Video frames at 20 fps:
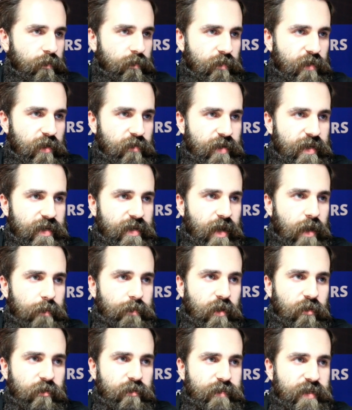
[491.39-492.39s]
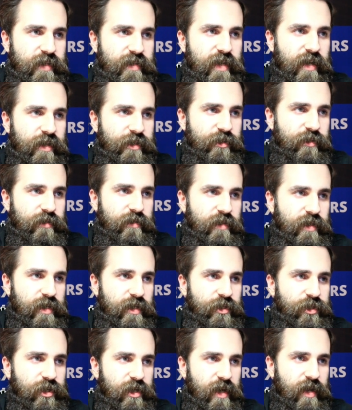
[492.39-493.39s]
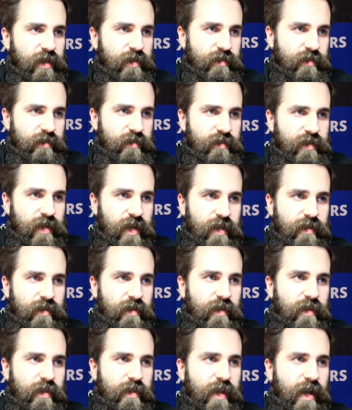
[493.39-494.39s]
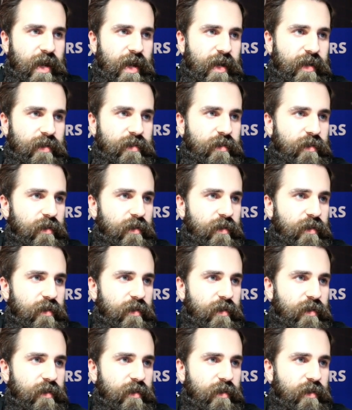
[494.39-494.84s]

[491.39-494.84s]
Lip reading: Now in About Me section he just said that